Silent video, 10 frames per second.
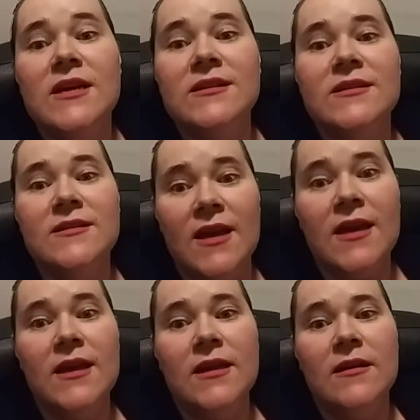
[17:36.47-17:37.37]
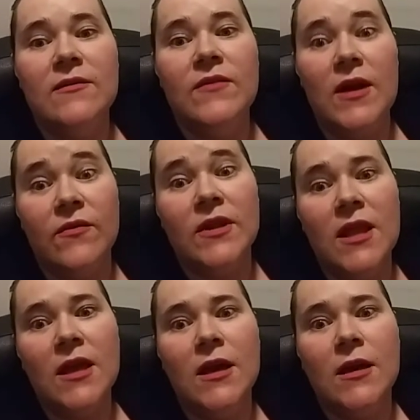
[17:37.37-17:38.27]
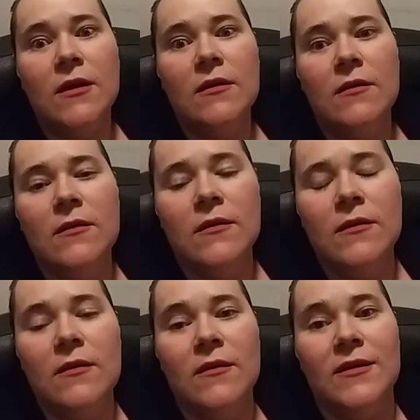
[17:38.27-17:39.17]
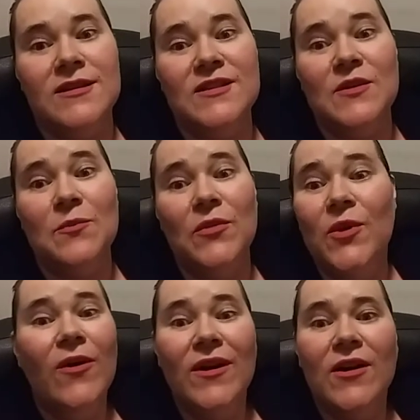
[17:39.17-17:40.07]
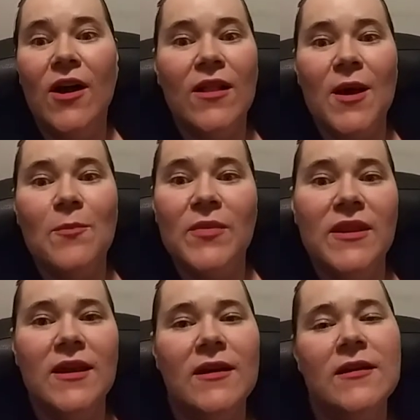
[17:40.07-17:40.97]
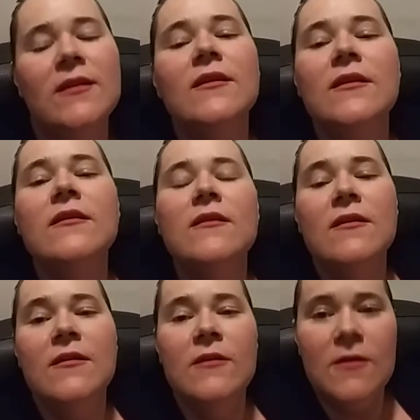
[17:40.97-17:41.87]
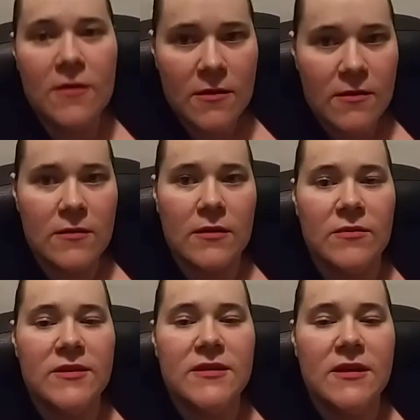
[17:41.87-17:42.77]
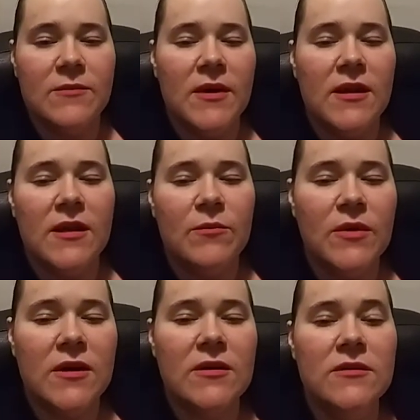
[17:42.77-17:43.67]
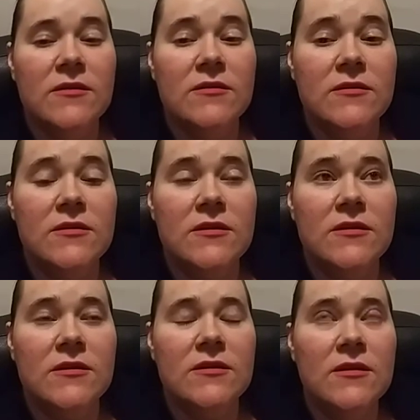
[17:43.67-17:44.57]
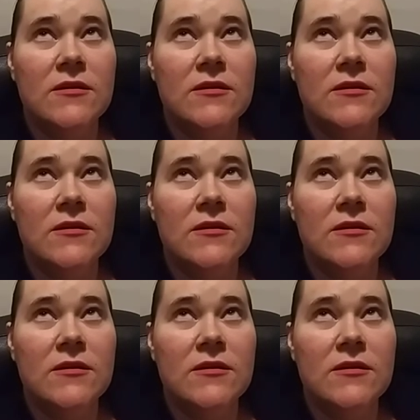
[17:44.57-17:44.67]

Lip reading: save everything instead of blowing it all up in the end? I've been seeing in my nightmares. Jesus.